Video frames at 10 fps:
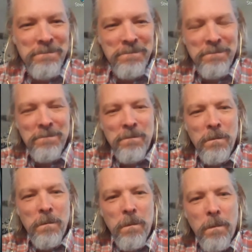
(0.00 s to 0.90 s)

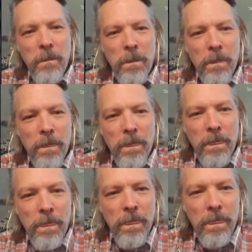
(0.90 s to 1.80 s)

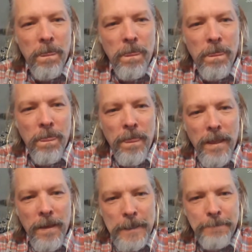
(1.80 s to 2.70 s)

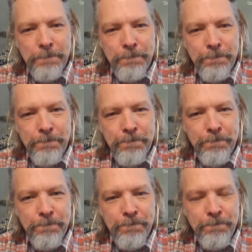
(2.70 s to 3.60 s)

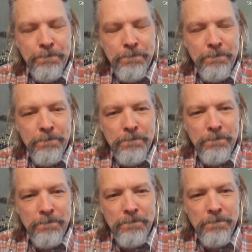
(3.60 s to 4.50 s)

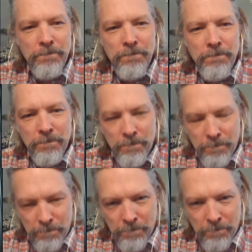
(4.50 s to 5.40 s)

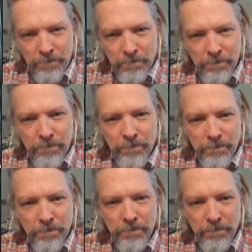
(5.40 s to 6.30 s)

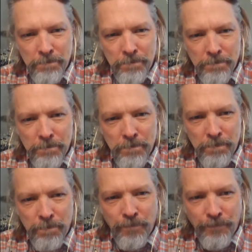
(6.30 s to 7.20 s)

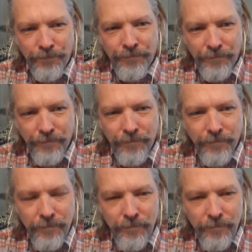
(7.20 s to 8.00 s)
(silent)